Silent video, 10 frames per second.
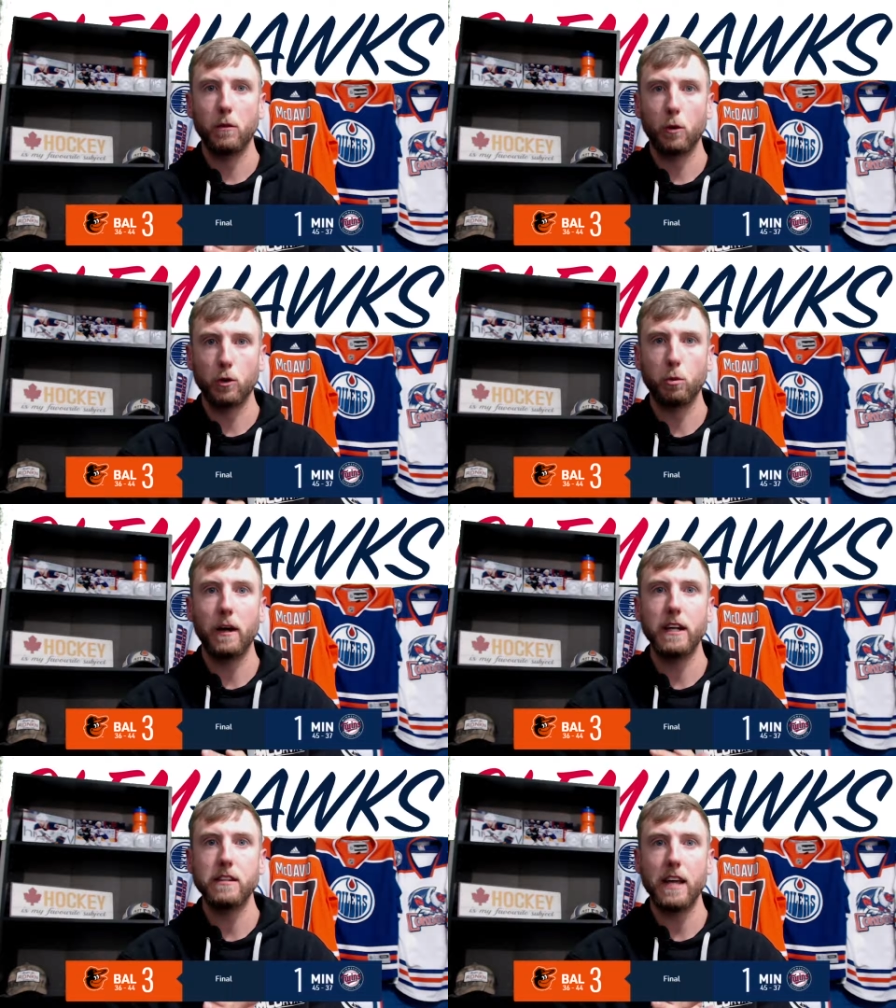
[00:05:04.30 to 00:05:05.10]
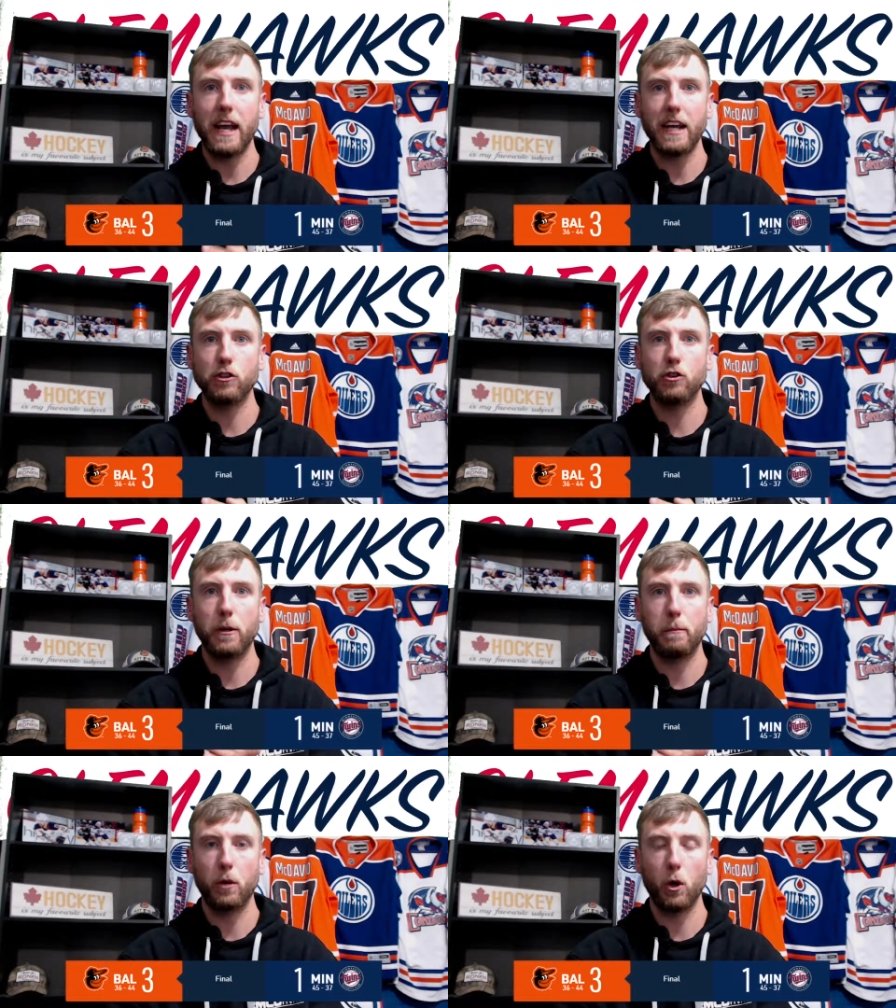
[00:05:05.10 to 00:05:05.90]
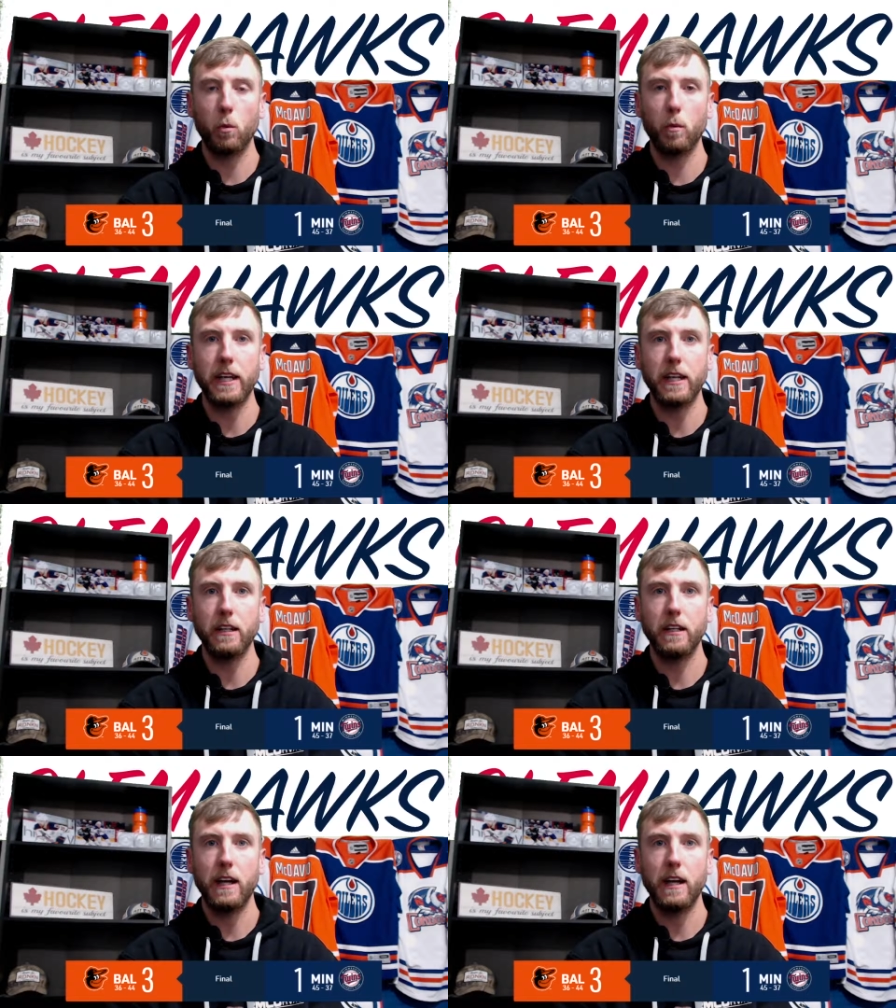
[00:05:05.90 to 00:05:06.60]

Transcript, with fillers: or twice extra per week,